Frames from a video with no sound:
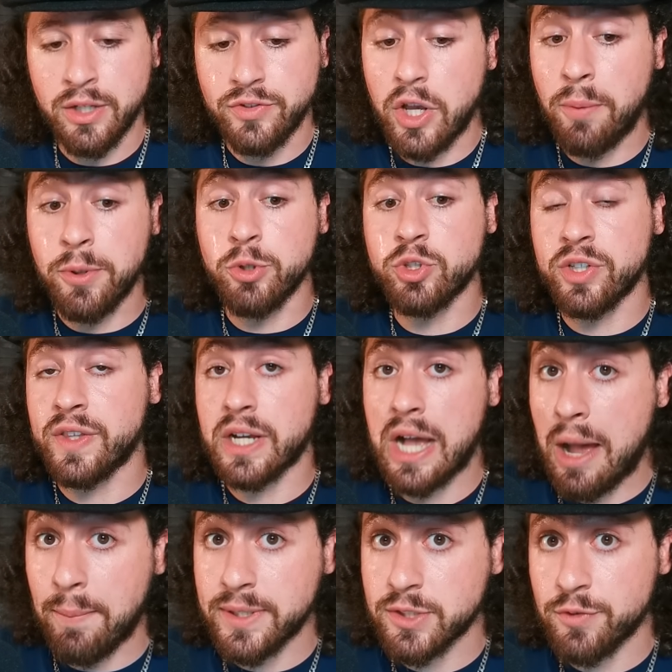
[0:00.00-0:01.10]
W's in the
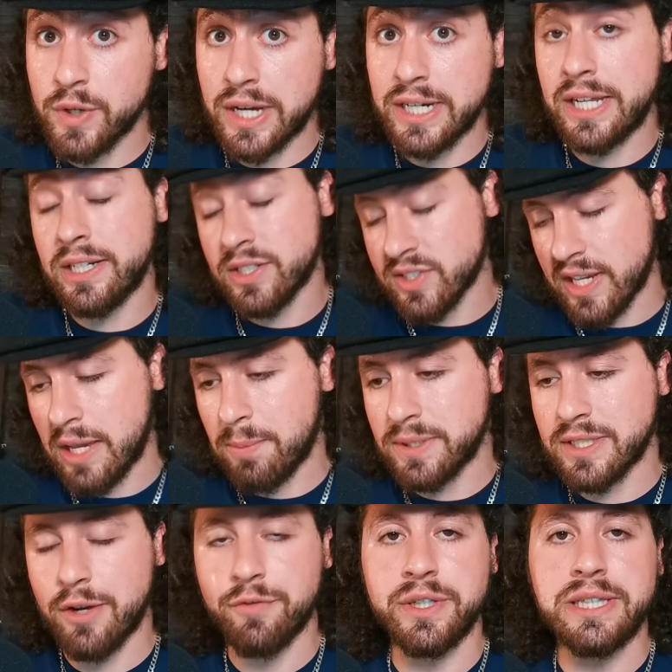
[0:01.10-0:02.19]
comments if you got nothing to say, but
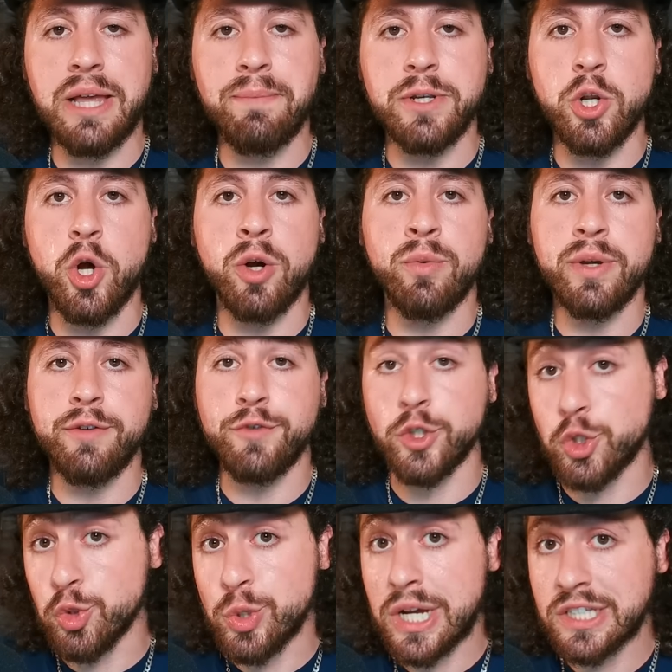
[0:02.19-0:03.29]
definitely let me know if you
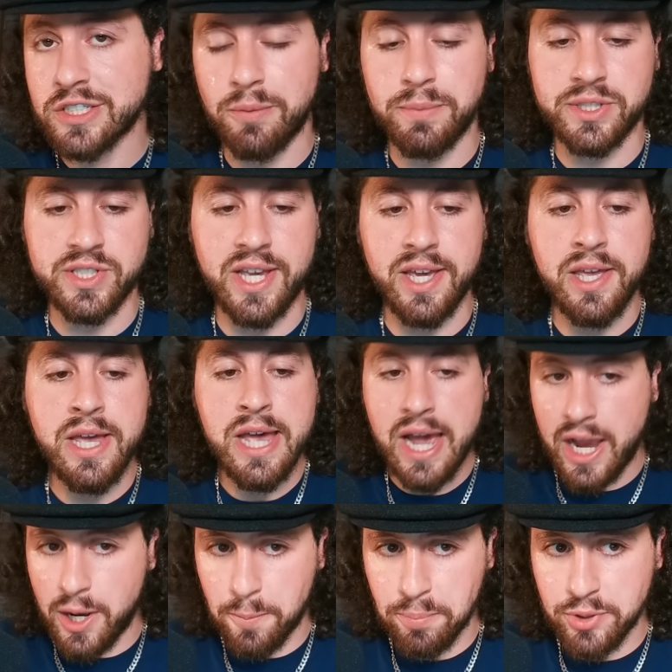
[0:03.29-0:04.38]
do got something to say. I
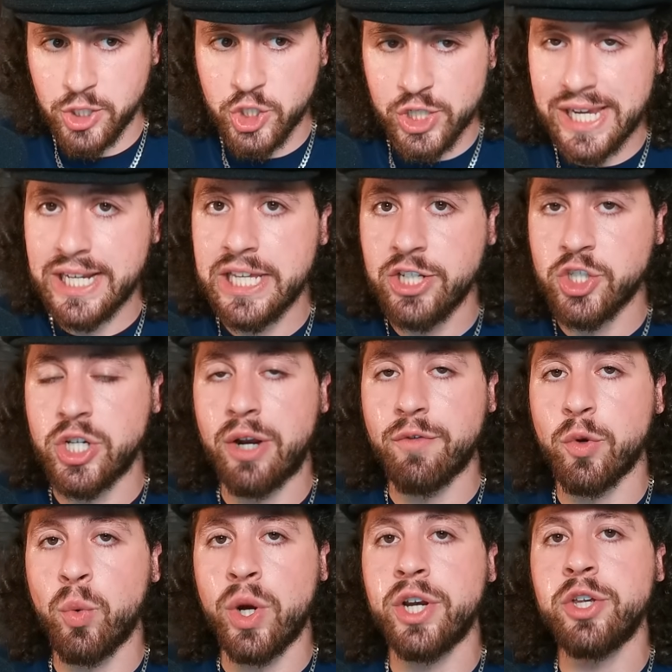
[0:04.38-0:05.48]
appreciate each and every
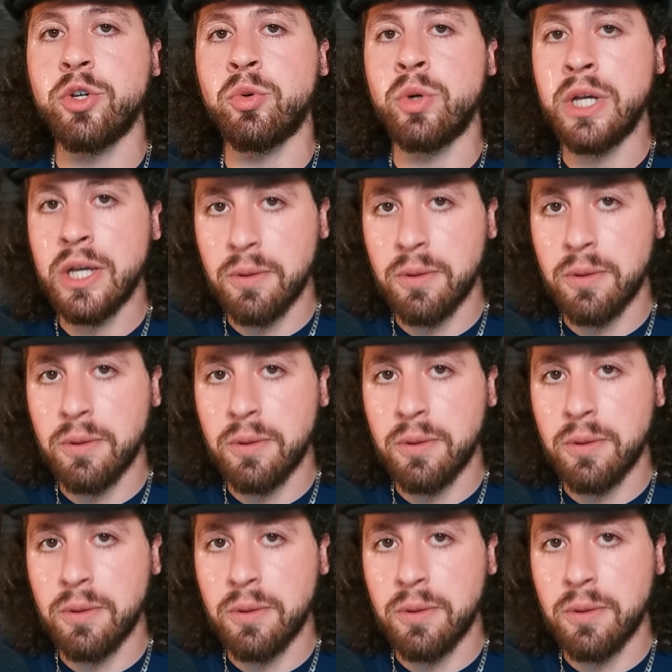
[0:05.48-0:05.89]
one of you.